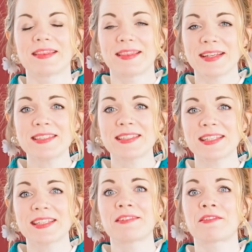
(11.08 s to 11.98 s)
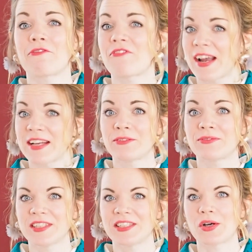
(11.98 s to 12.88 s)
This is the final
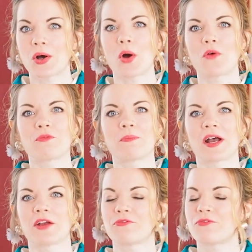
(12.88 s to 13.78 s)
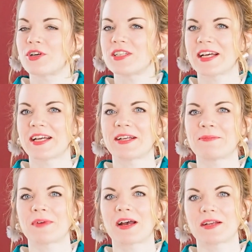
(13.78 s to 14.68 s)
video of my
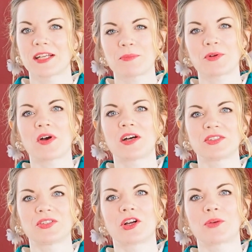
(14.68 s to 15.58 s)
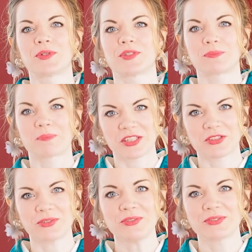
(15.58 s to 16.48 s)
4-time kimono undergarment
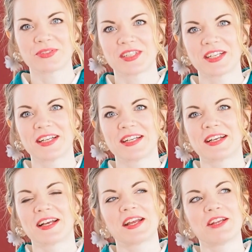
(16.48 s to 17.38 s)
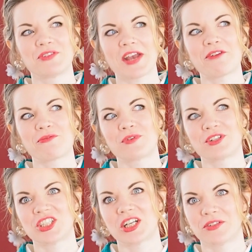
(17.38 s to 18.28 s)
special. If you haven't
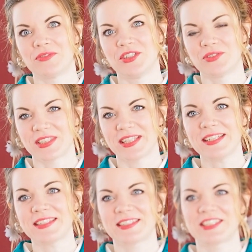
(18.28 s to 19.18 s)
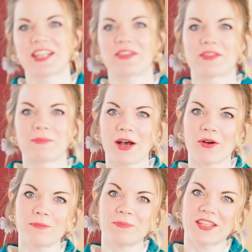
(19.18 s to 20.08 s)
watched the other videos yet, check them
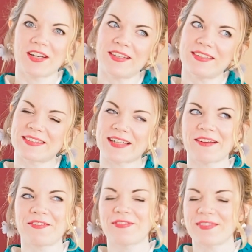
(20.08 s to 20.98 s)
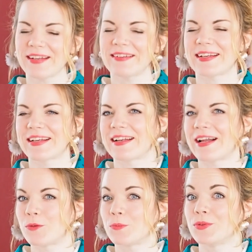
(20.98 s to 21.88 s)
out because I think they can
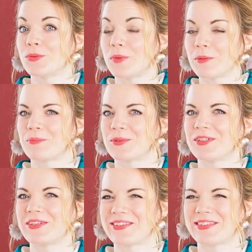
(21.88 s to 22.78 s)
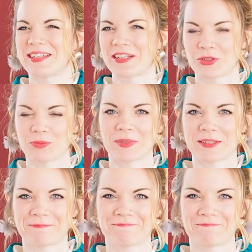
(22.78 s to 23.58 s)
help you when putting on a Nagajuban.